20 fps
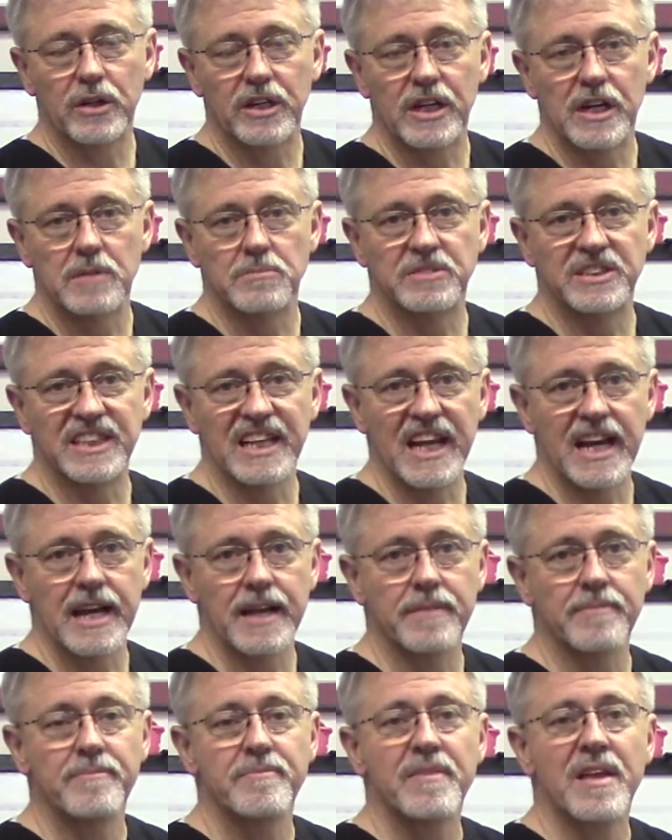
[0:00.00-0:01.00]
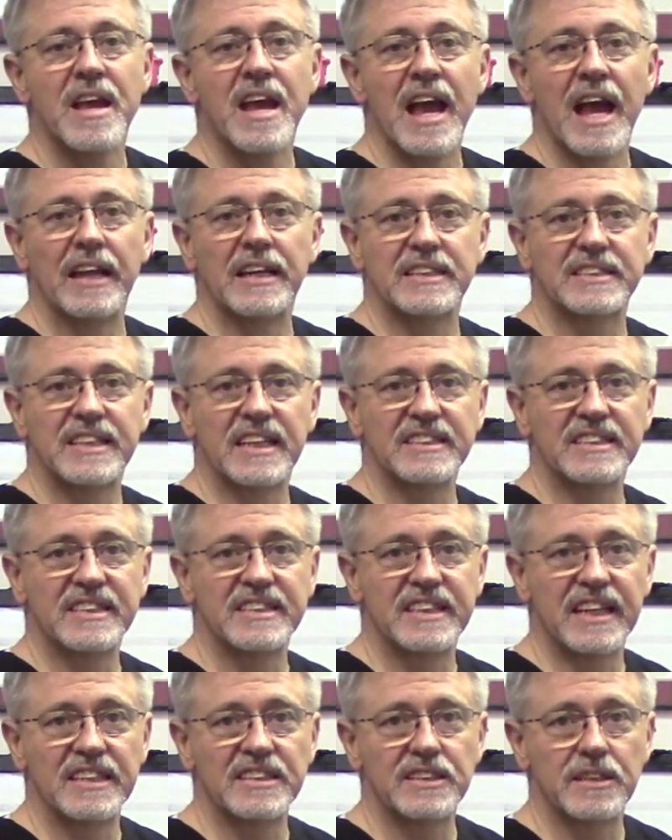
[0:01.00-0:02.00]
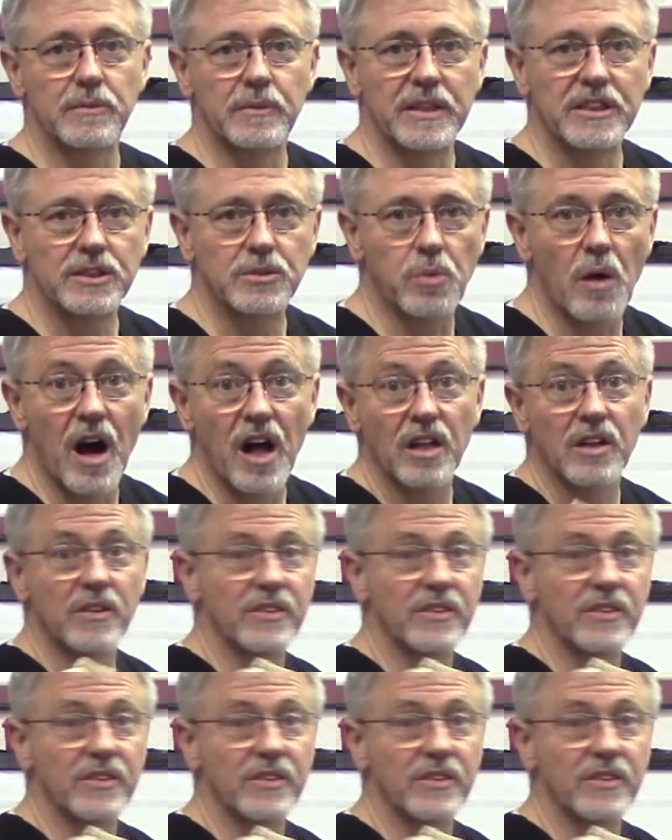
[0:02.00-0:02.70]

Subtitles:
comes in and necessitates that we swallow.